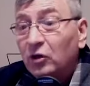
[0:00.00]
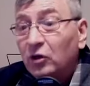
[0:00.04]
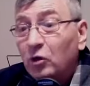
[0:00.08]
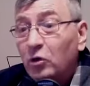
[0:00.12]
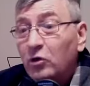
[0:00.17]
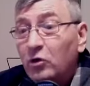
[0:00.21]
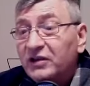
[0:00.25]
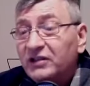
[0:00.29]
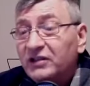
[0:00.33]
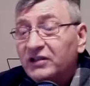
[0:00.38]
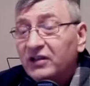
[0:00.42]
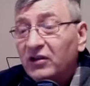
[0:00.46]

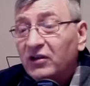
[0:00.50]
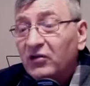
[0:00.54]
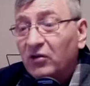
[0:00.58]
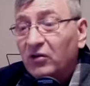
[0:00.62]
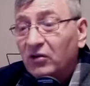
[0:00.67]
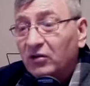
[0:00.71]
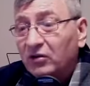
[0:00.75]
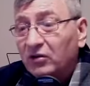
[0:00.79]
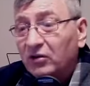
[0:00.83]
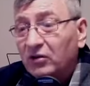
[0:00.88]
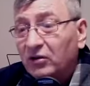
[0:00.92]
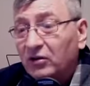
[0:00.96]
who is a
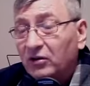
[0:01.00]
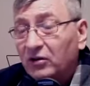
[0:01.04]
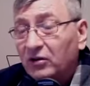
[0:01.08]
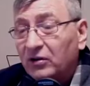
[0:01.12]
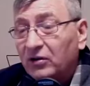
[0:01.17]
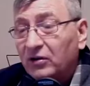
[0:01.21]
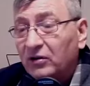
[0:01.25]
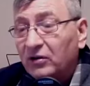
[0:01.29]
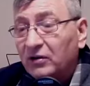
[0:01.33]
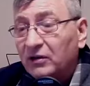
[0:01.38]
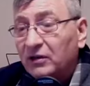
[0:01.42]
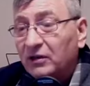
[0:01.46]
rock
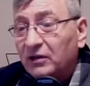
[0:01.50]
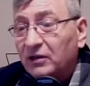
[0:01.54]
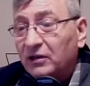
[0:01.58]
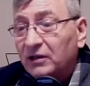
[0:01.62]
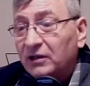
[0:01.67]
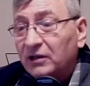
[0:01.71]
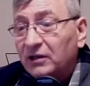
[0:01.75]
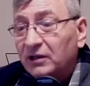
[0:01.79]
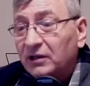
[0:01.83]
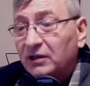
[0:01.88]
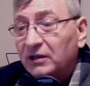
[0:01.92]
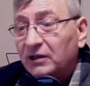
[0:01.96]

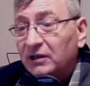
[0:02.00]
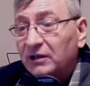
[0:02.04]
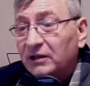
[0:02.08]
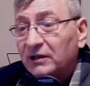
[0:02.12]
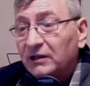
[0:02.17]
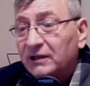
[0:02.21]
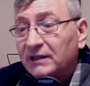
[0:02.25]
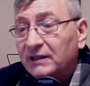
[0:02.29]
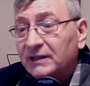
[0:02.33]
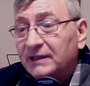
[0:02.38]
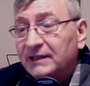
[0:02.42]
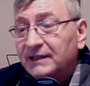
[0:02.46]

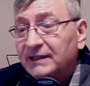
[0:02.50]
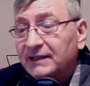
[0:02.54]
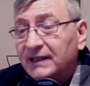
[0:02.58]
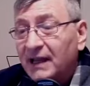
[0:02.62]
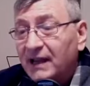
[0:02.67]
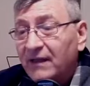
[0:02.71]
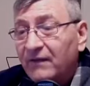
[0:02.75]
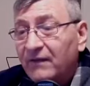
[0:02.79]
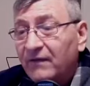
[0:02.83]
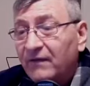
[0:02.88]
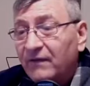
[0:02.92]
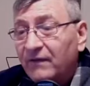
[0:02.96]

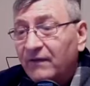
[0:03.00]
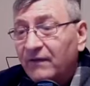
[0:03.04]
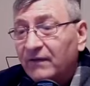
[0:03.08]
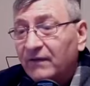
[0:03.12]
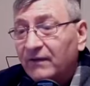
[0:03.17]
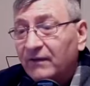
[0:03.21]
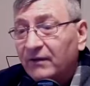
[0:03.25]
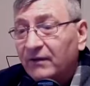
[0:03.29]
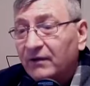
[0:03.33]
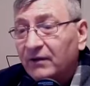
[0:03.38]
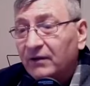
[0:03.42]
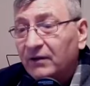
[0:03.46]
save
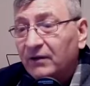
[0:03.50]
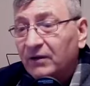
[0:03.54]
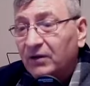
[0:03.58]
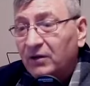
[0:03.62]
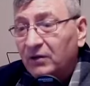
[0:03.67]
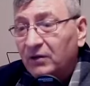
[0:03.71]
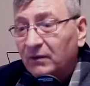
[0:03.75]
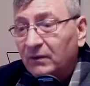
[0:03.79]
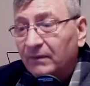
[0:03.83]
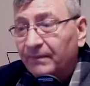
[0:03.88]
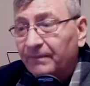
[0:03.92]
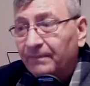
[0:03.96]

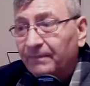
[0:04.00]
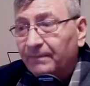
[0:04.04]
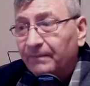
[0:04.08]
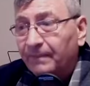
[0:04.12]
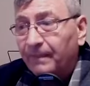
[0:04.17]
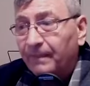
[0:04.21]
you?